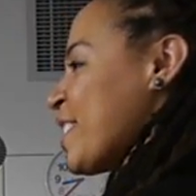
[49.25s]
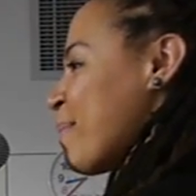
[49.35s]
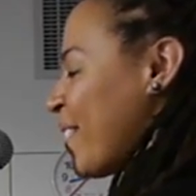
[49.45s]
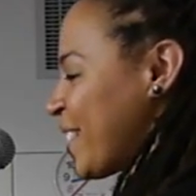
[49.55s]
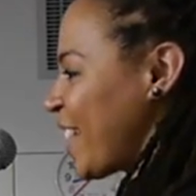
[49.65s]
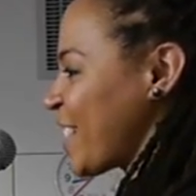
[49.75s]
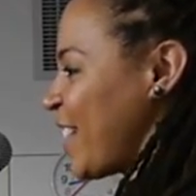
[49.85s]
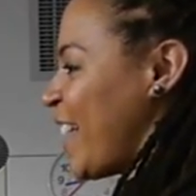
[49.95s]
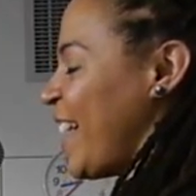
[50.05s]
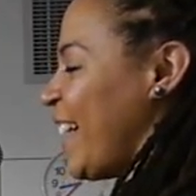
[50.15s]
It's about a session
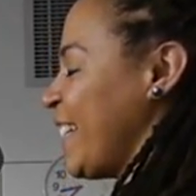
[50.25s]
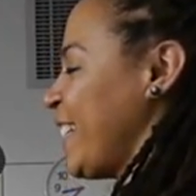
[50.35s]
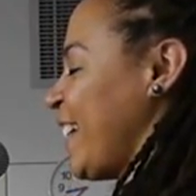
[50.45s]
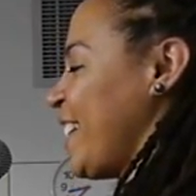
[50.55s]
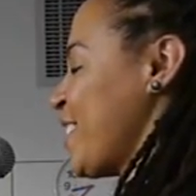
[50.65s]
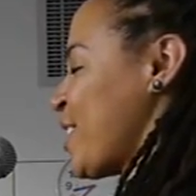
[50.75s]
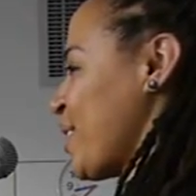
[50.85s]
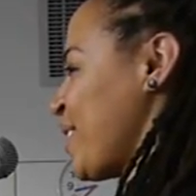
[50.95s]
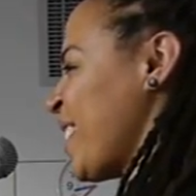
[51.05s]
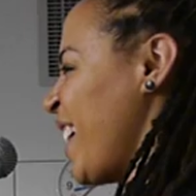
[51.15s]
that I had, and it's
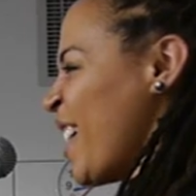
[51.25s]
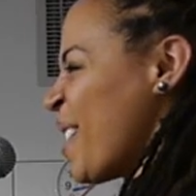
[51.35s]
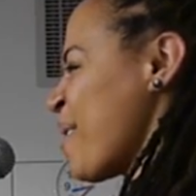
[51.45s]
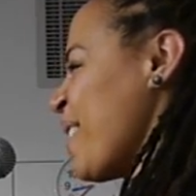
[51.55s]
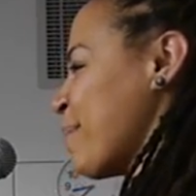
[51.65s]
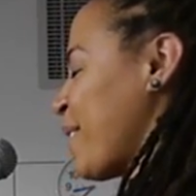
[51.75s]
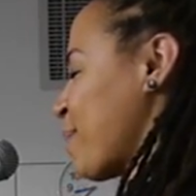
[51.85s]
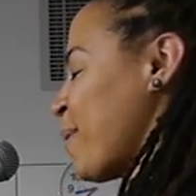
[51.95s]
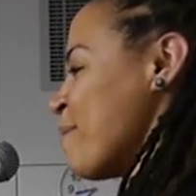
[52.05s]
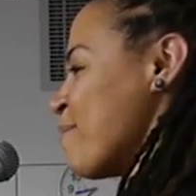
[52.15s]
just quite a
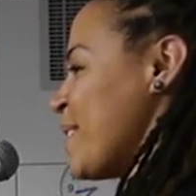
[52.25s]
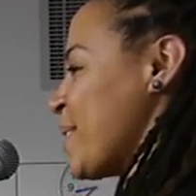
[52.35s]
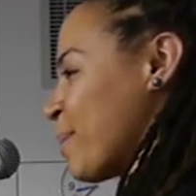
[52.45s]
special poem for me.